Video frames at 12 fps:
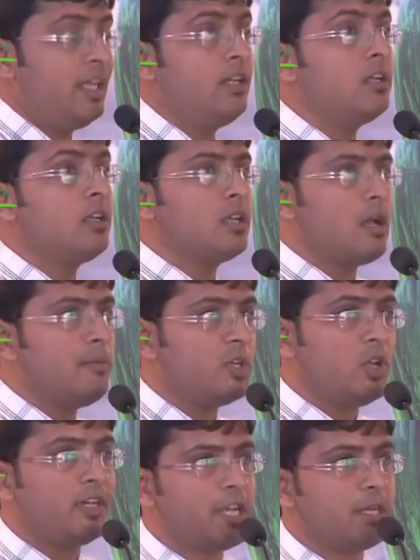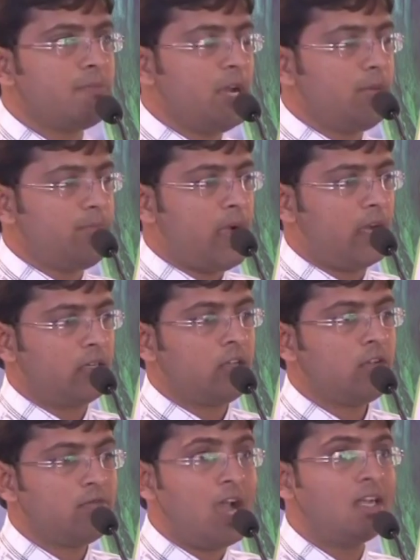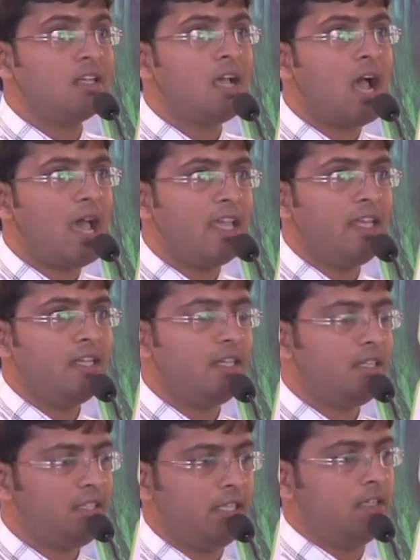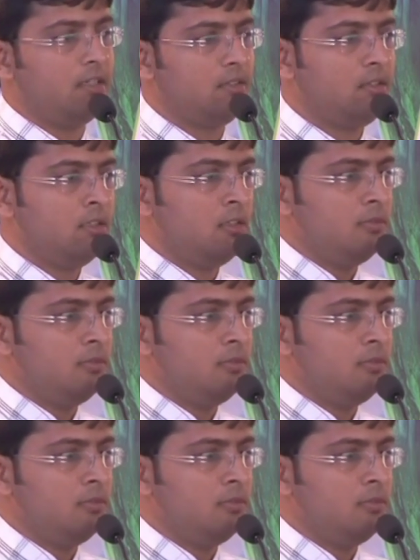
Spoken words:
Then coming to the treatment part, what I did,